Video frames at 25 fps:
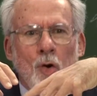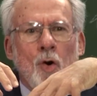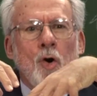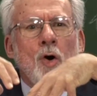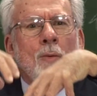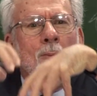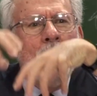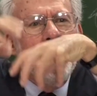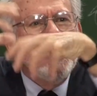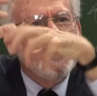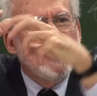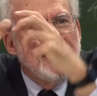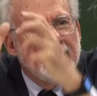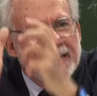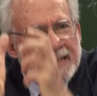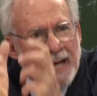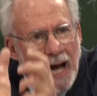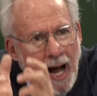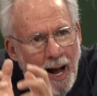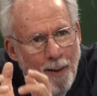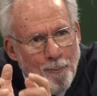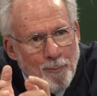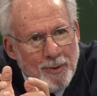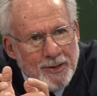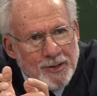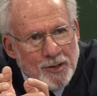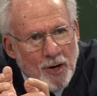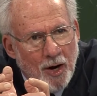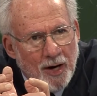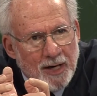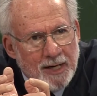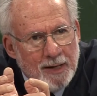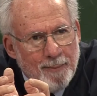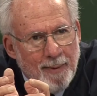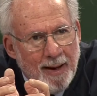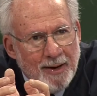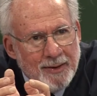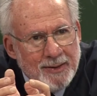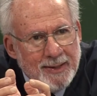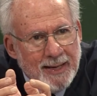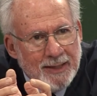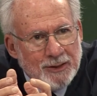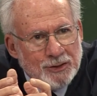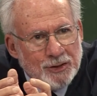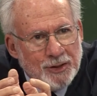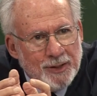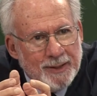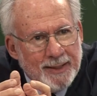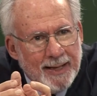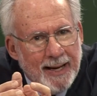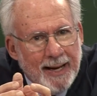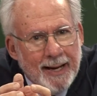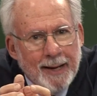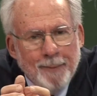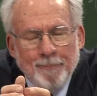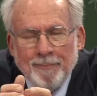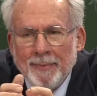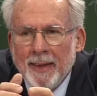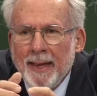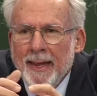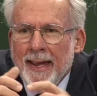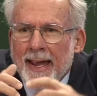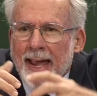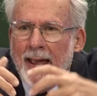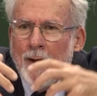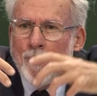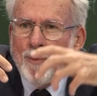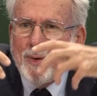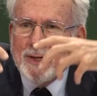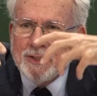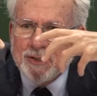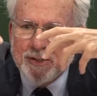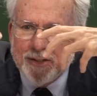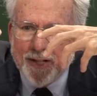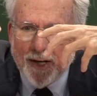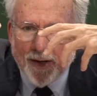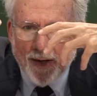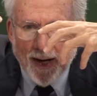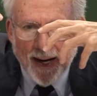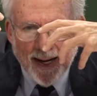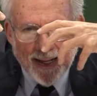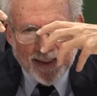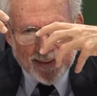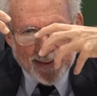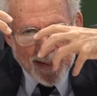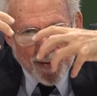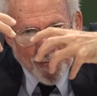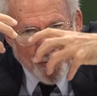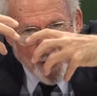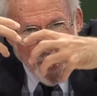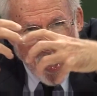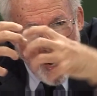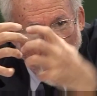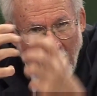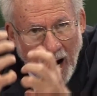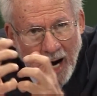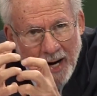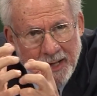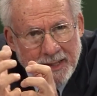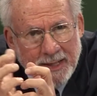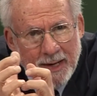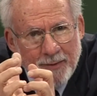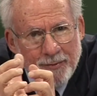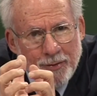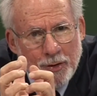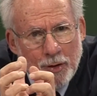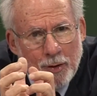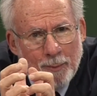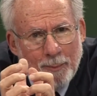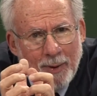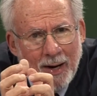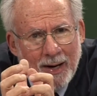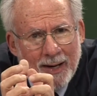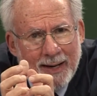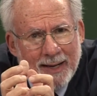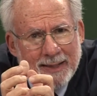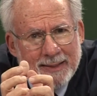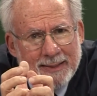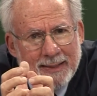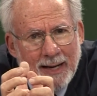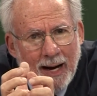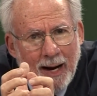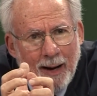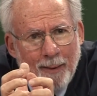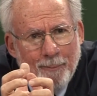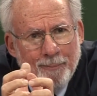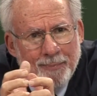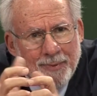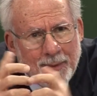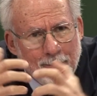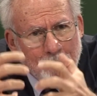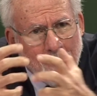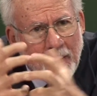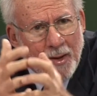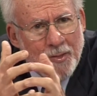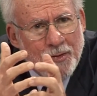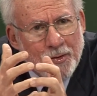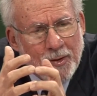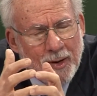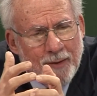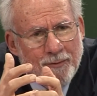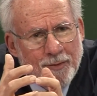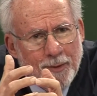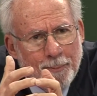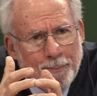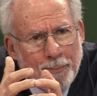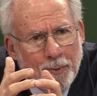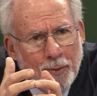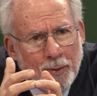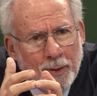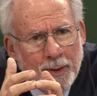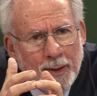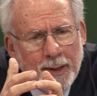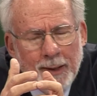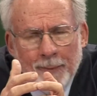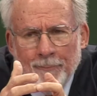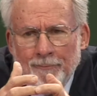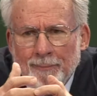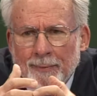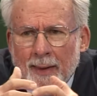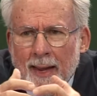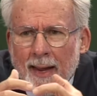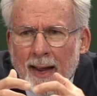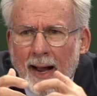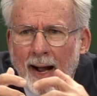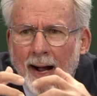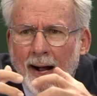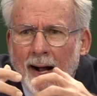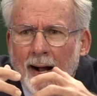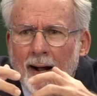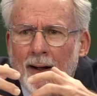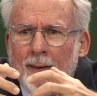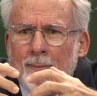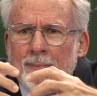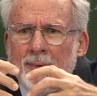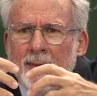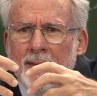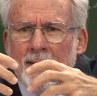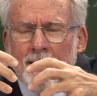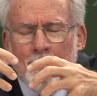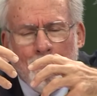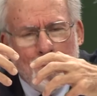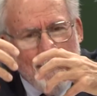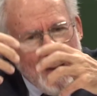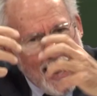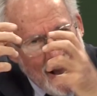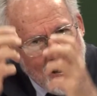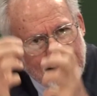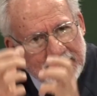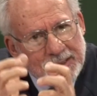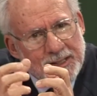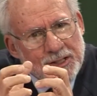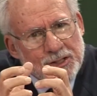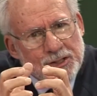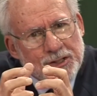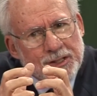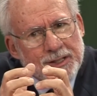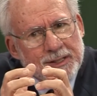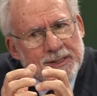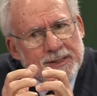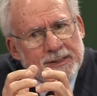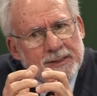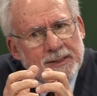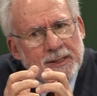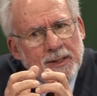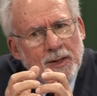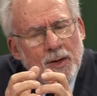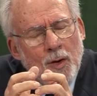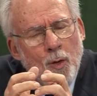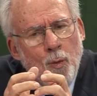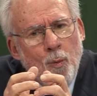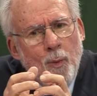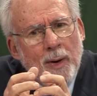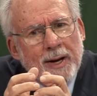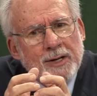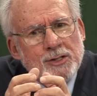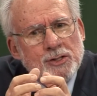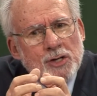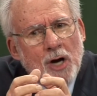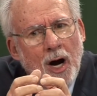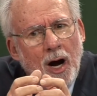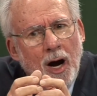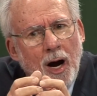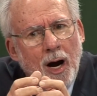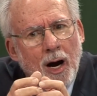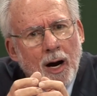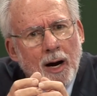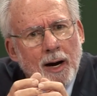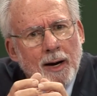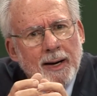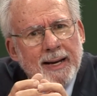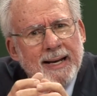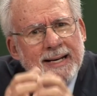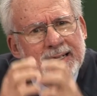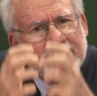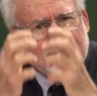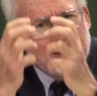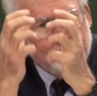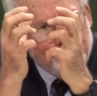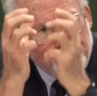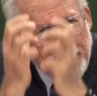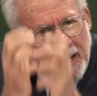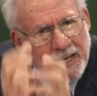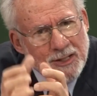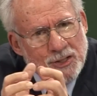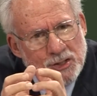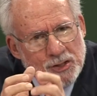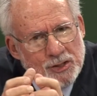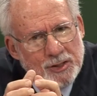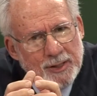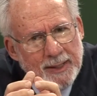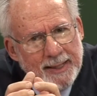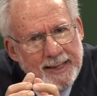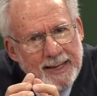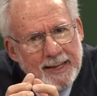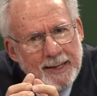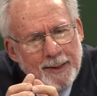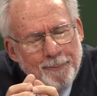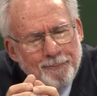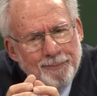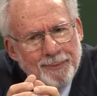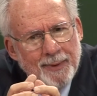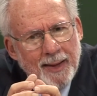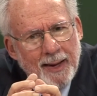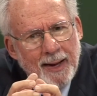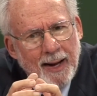umm Kitab we talked about yesterday, in which there is at the heart of the Umal Kitab, the mother of the book, uh, passages which are especially